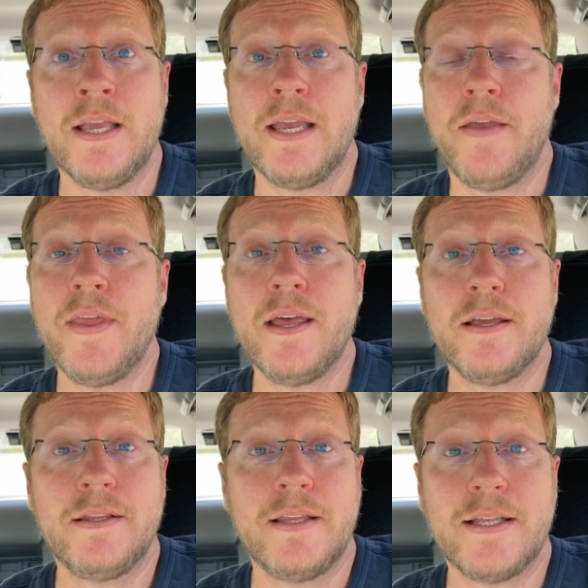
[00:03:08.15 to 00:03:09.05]
And
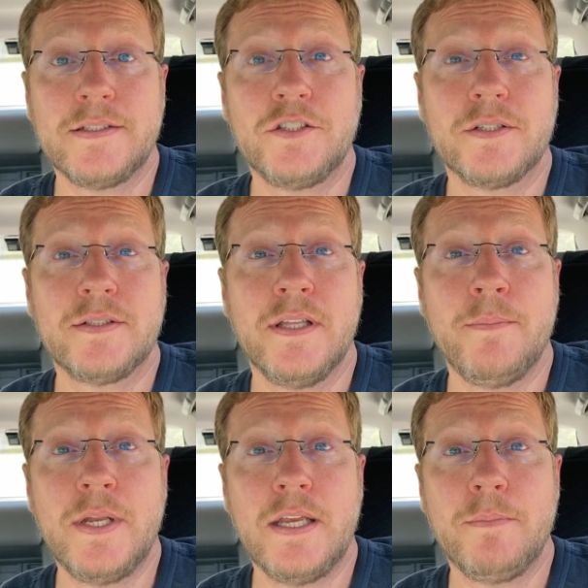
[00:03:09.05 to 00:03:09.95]
that that's just
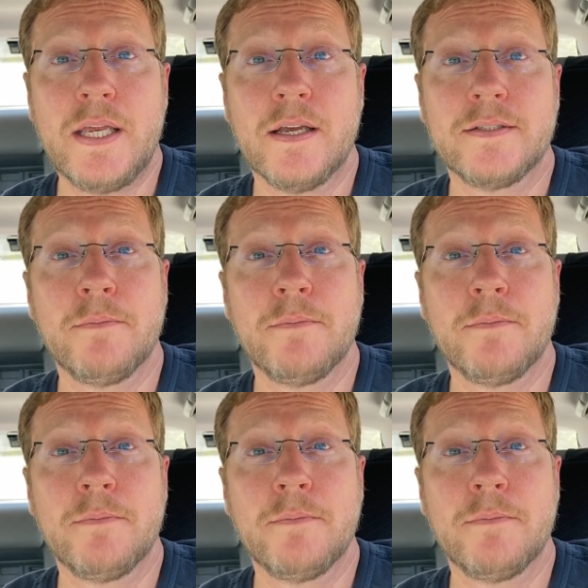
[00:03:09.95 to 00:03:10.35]
limiting because